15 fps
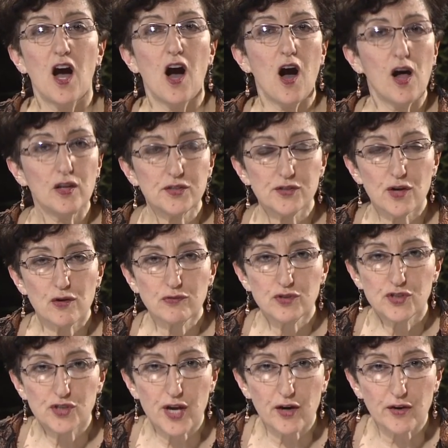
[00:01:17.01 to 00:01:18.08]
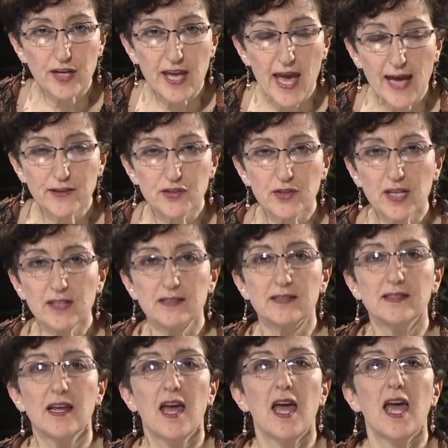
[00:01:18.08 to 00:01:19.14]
also geriatrics,